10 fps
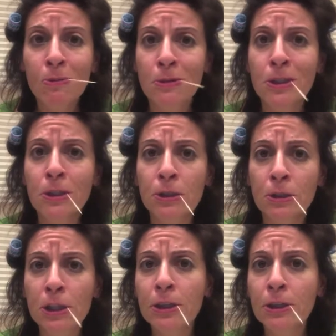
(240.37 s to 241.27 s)
you
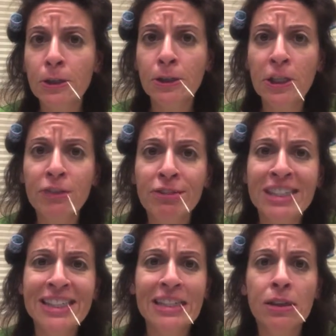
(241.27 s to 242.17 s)
set yourself
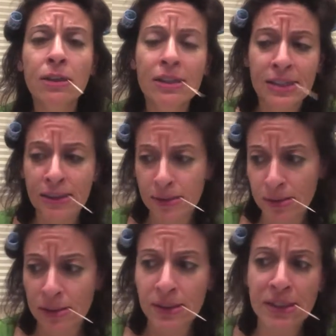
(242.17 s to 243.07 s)
out to,
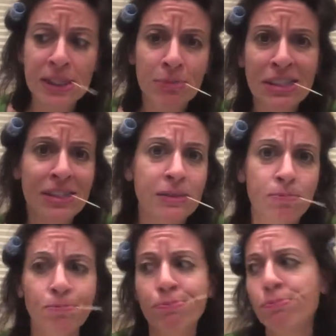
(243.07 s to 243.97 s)
to let me
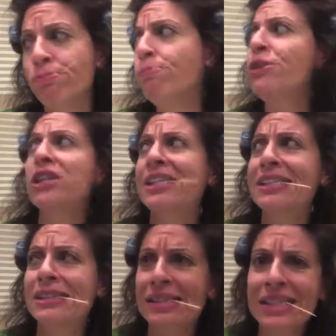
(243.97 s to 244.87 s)

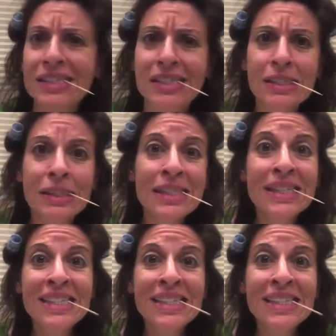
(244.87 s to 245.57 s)
don this.